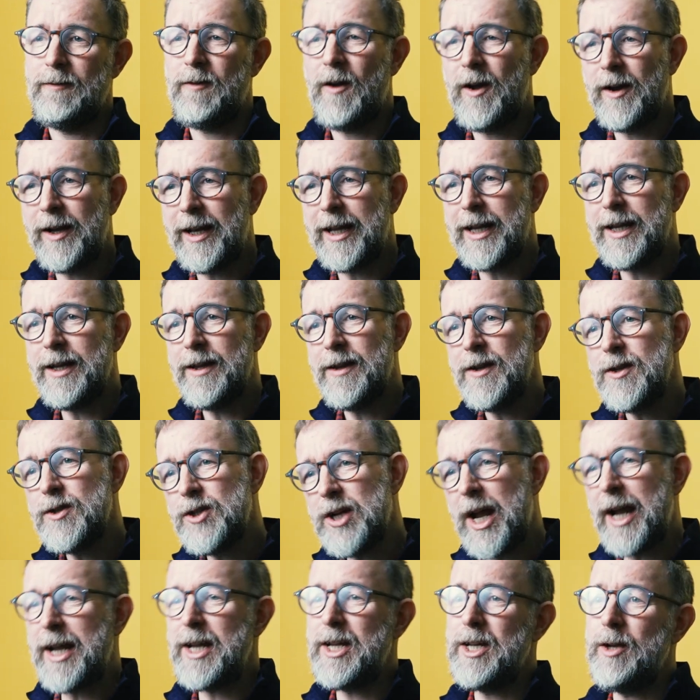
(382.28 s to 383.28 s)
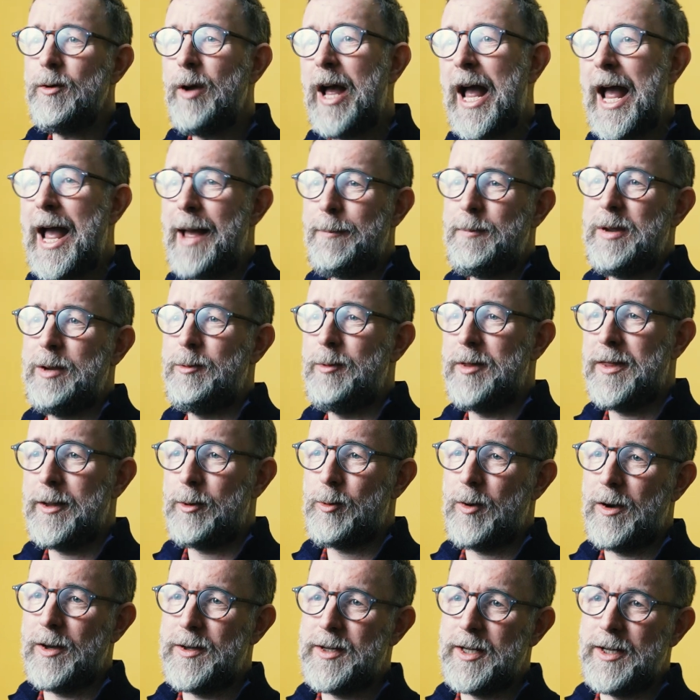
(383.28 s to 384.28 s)
Finally, check you are happy with the
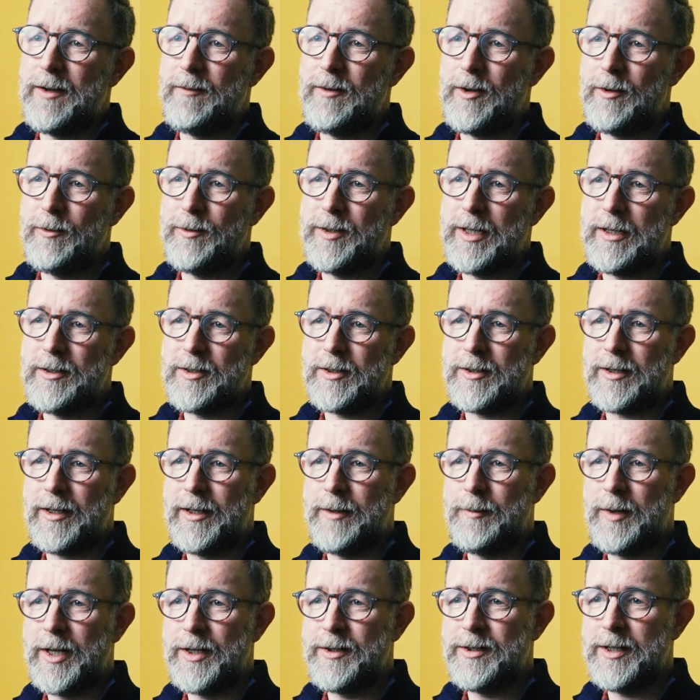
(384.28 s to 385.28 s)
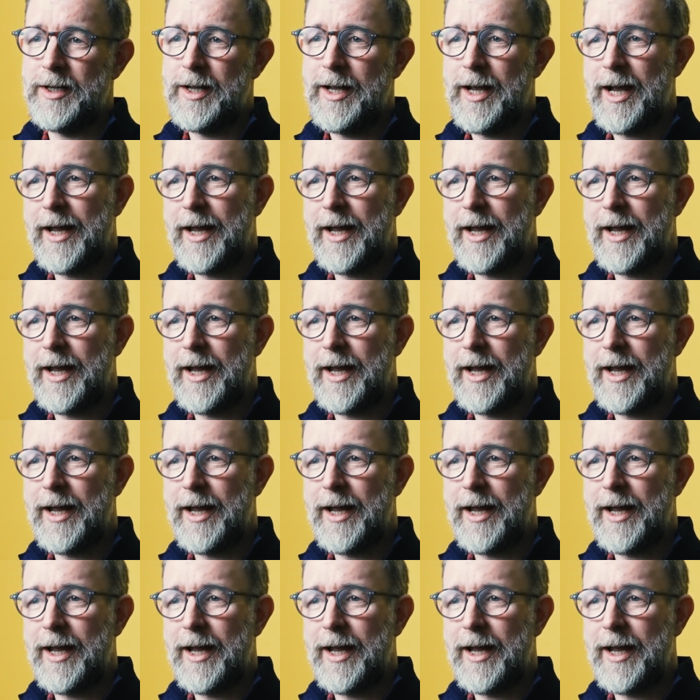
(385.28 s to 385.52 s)
quality of your digital image